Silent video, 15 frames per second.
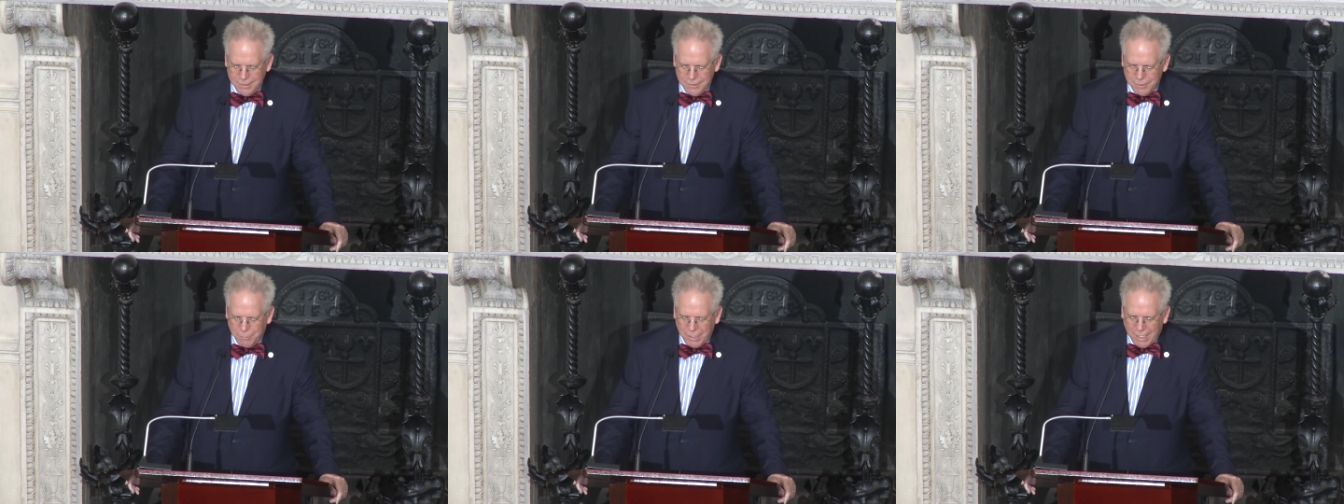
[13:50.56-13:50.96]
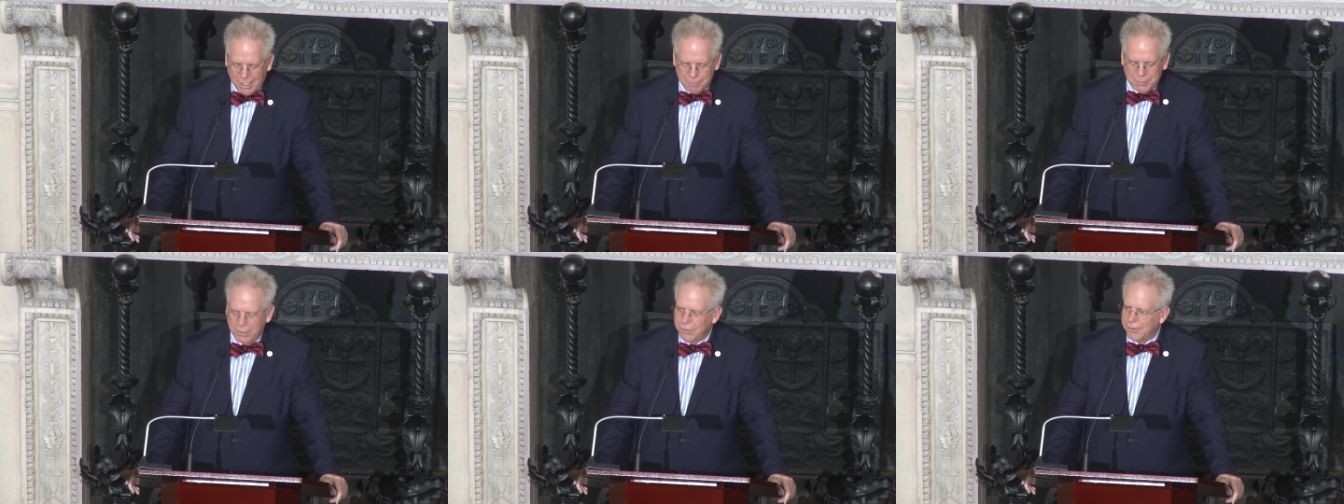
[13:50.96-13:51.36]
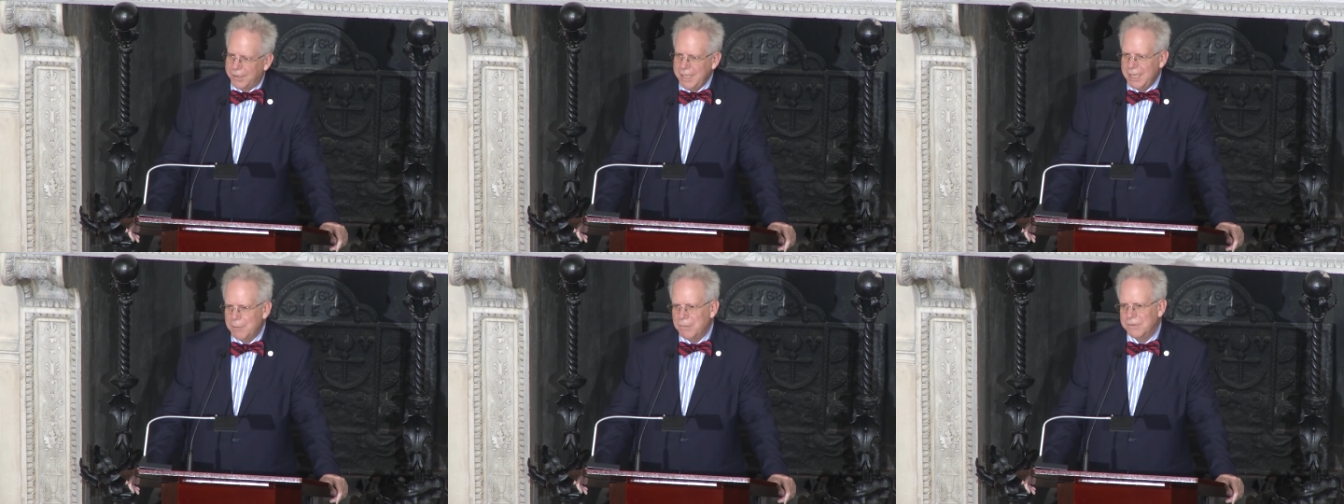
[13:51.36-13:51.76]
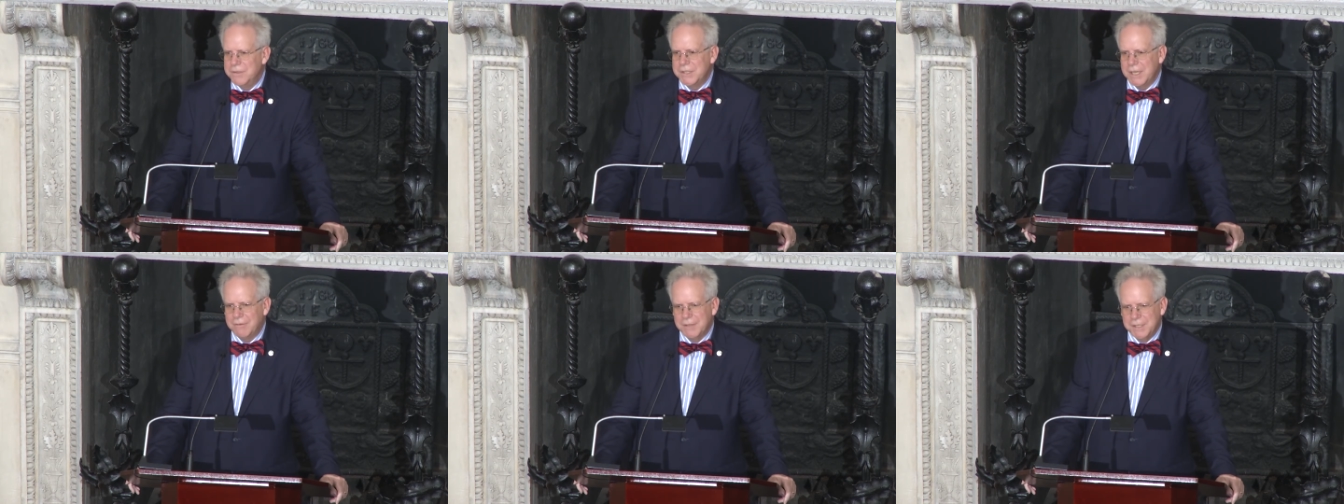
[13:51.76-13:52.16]
The popular hymn of
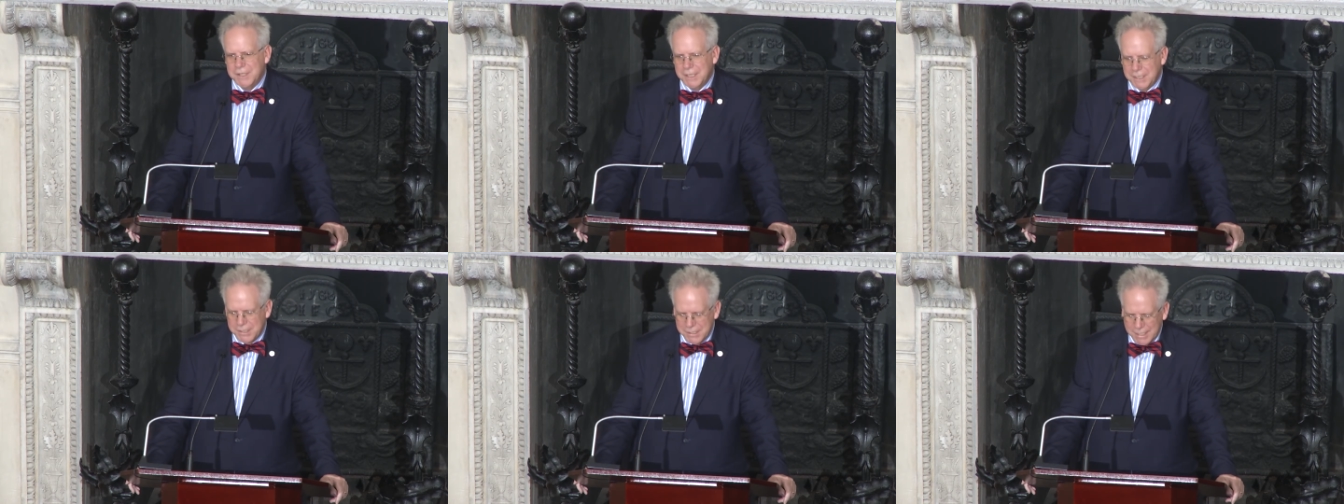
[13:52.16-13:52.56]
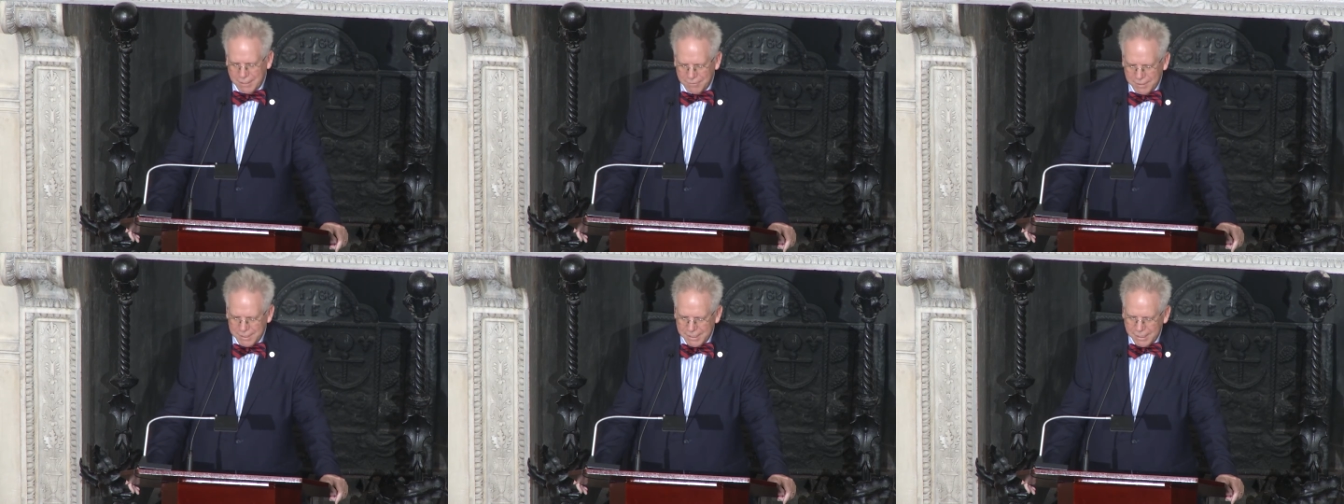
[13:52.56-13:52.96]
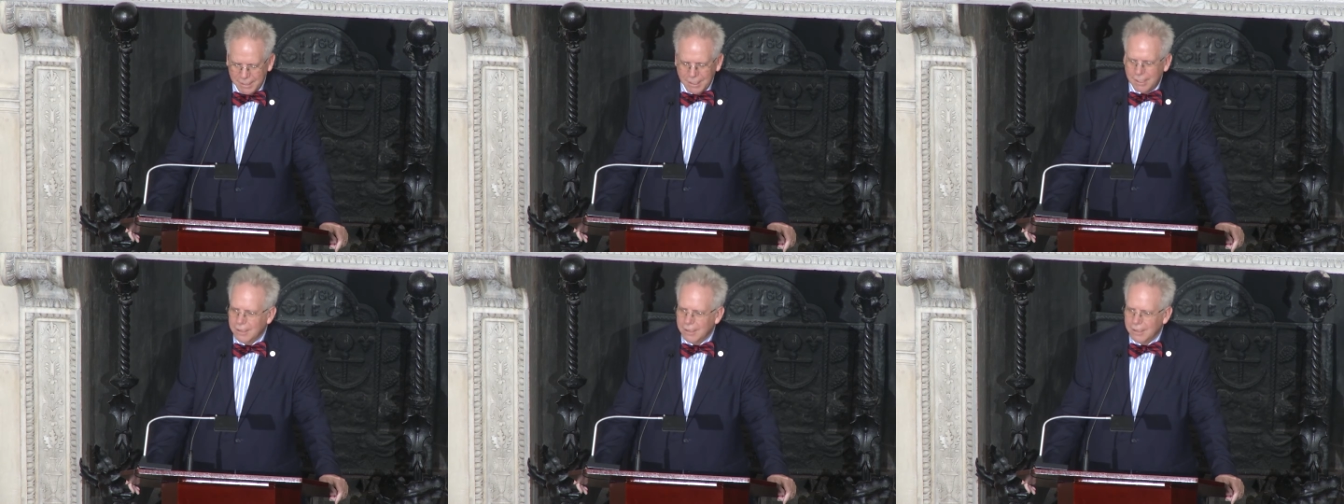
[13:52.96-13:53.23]
1770,